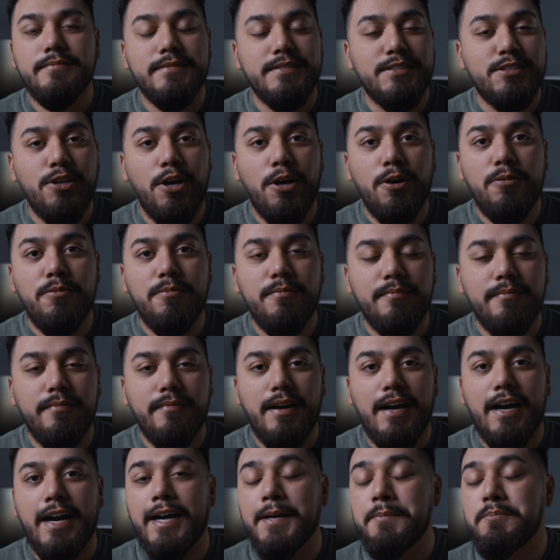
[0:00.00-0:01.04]
So
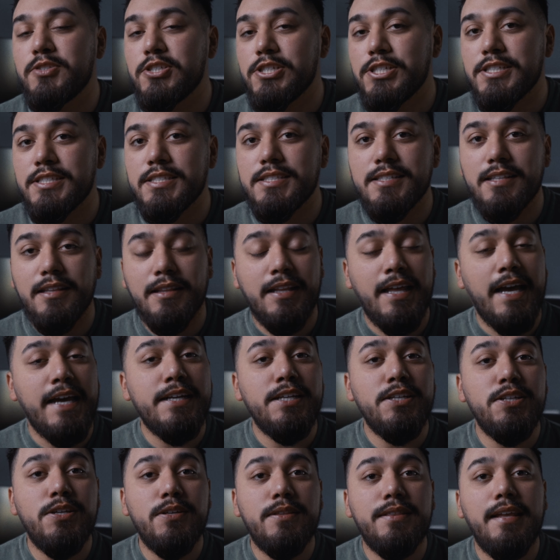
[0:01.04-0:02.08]
I'm just
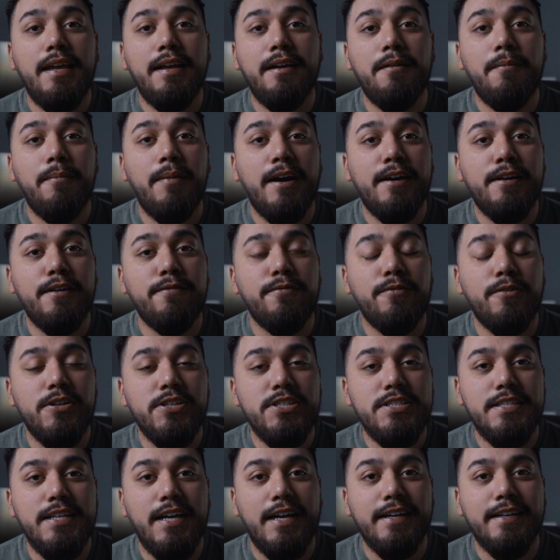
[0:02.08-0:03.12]
letting you think about it for a
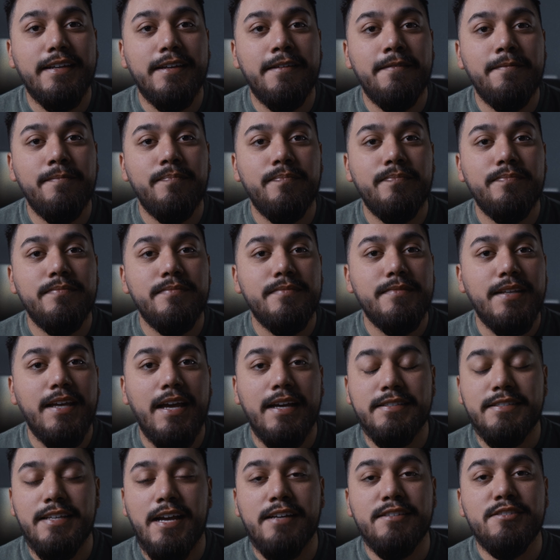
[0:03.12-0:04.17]
second.
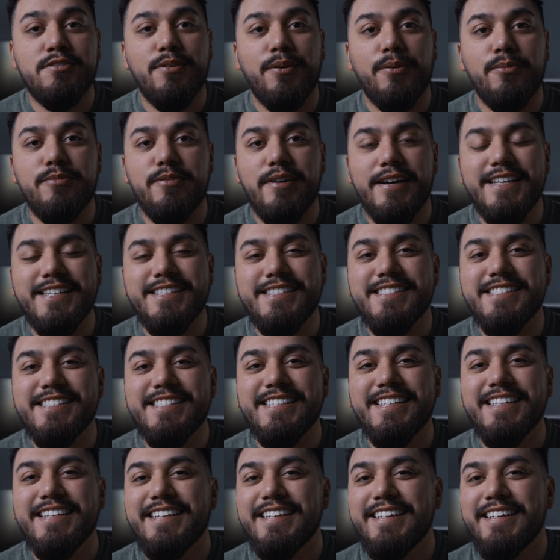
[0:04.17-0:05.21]
As
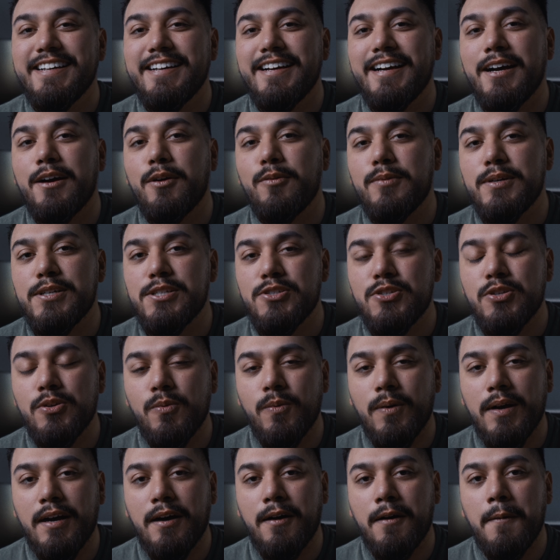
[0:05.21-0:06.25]
always, I wish you
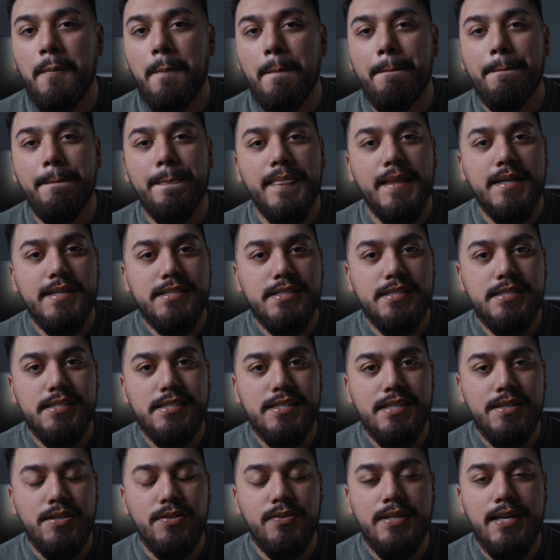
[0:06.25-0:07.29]
well.
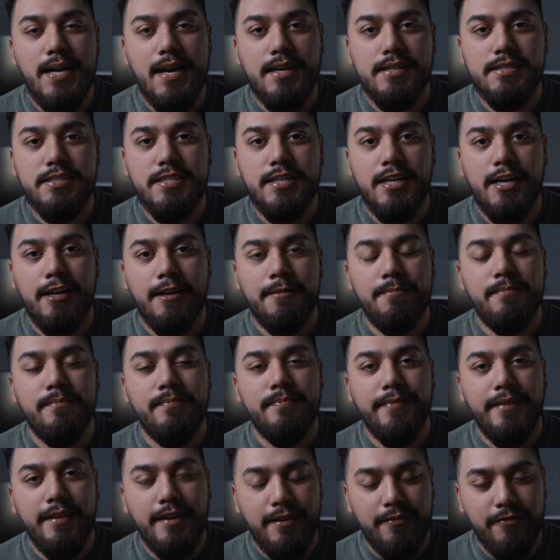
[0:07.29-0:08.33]
See you next time,
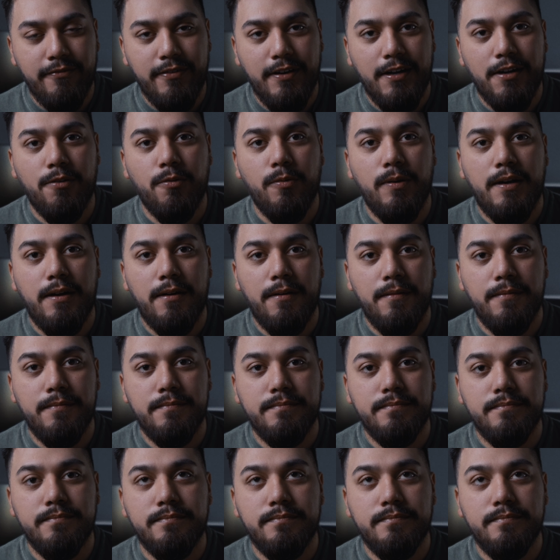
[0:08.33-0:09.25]
and farewell.